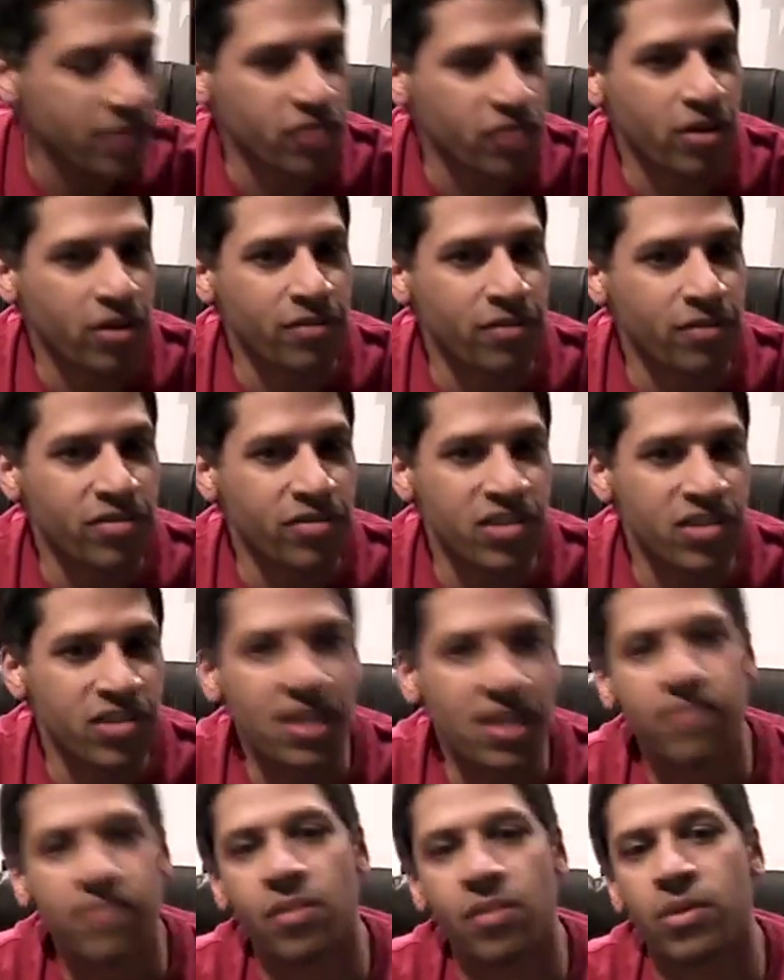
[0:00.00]
I try to
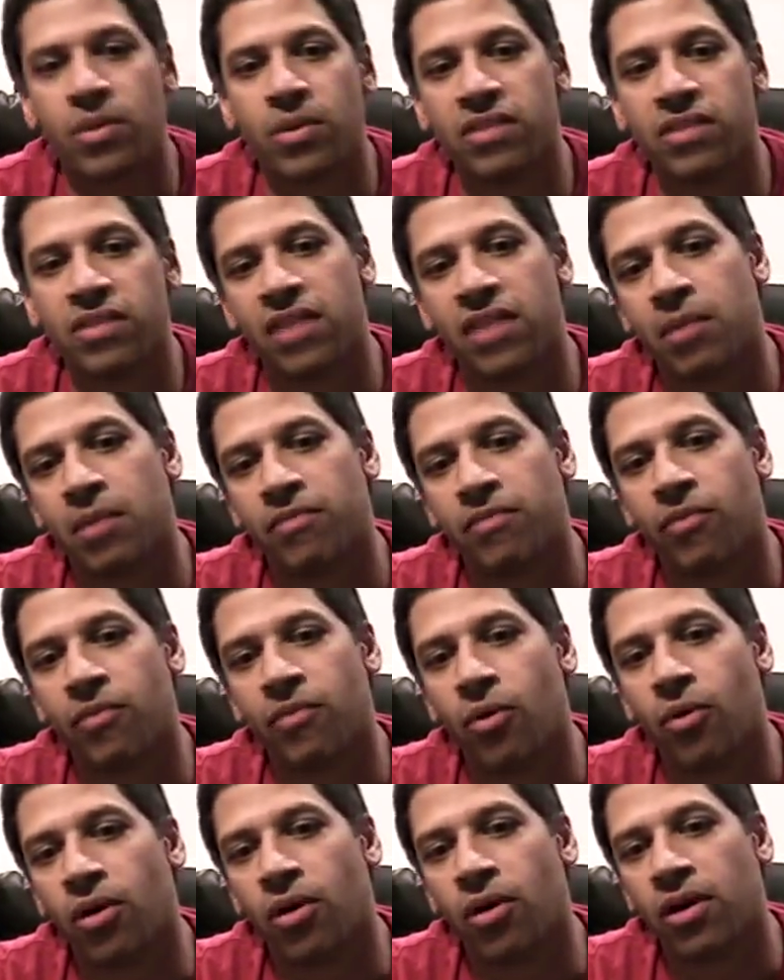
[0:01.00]
see if someone has done it
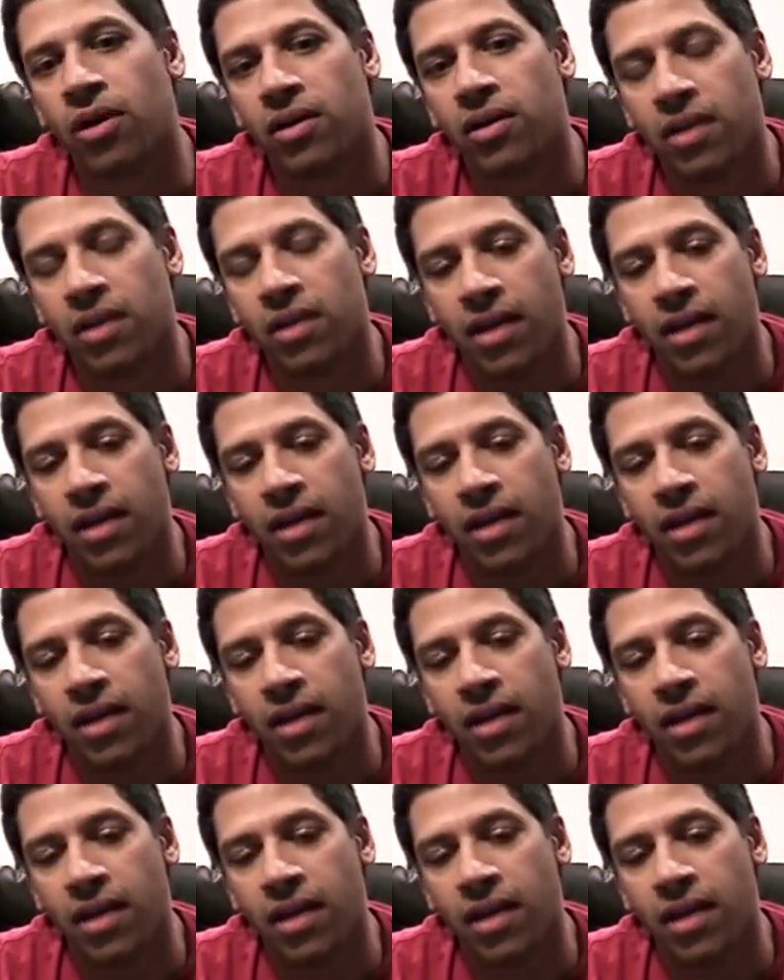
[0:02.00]
before.